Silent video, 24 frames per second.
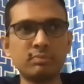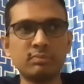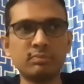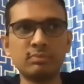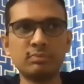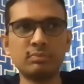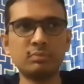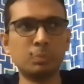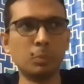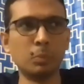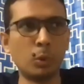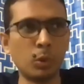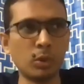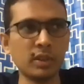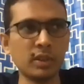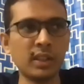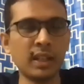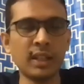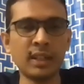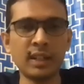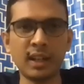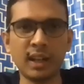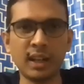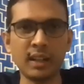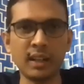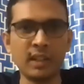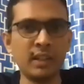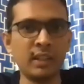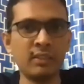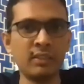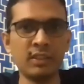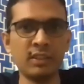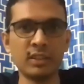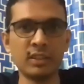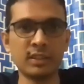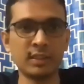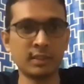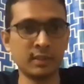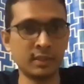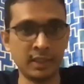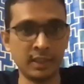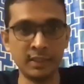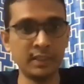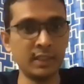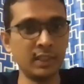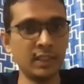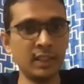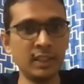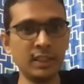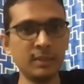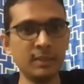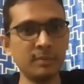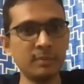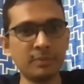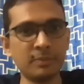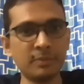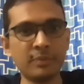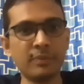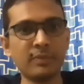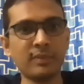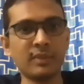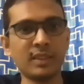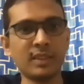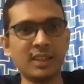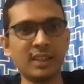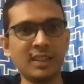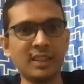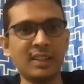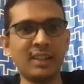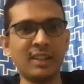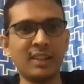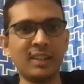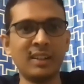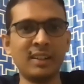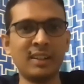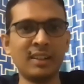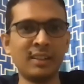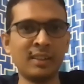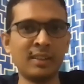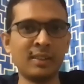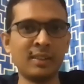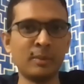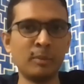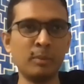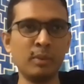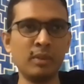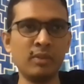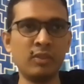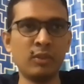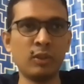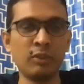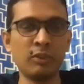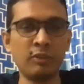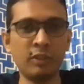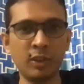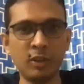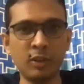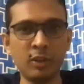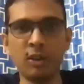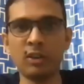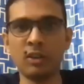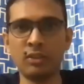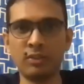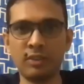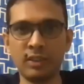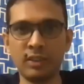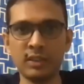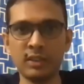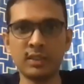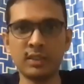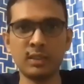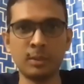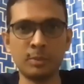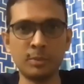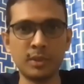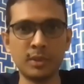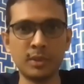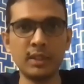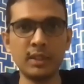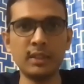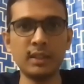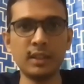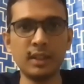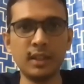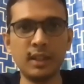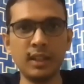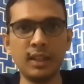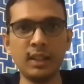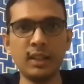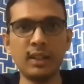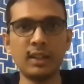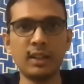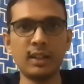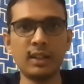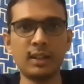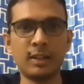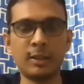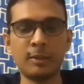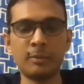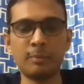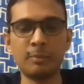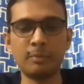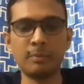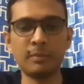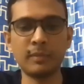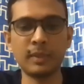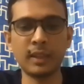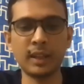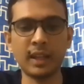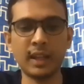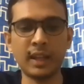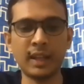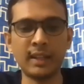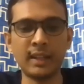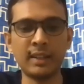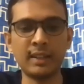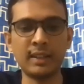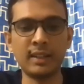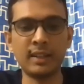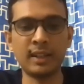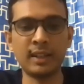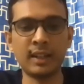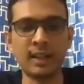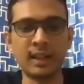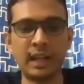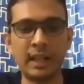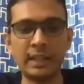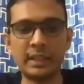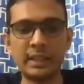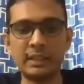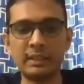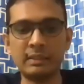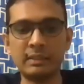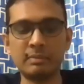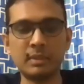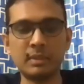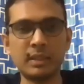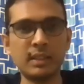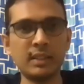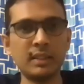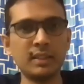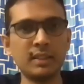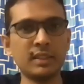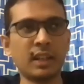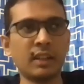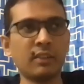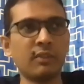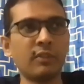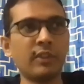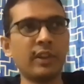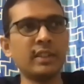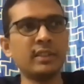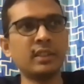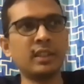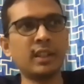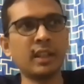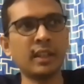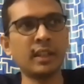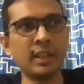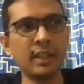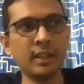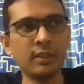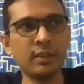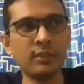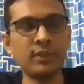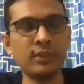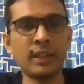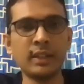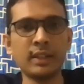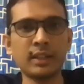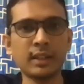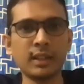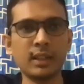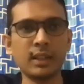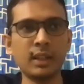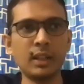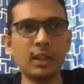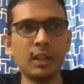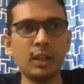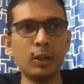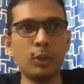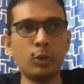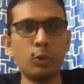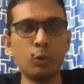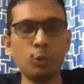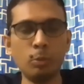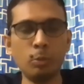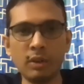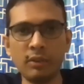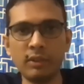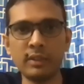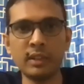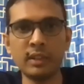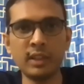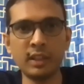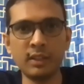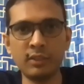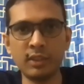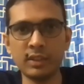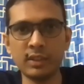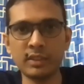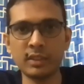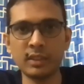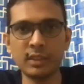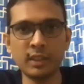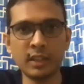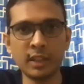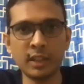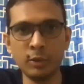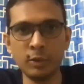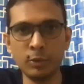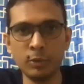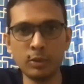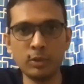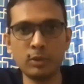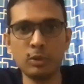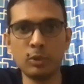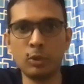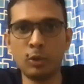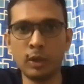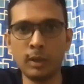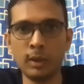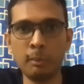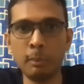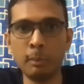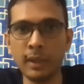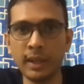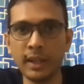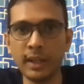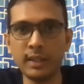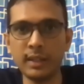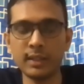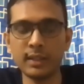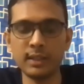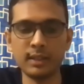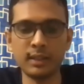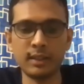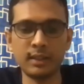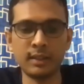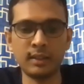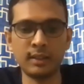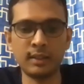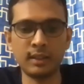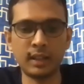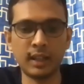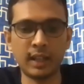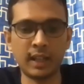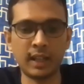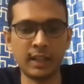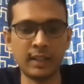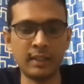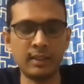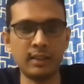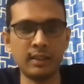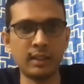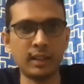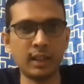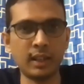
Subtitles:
more than 100 investors easily before we got our first term sheet. I think there's an advice that I give, that whomever that investor that I used to go and meet, and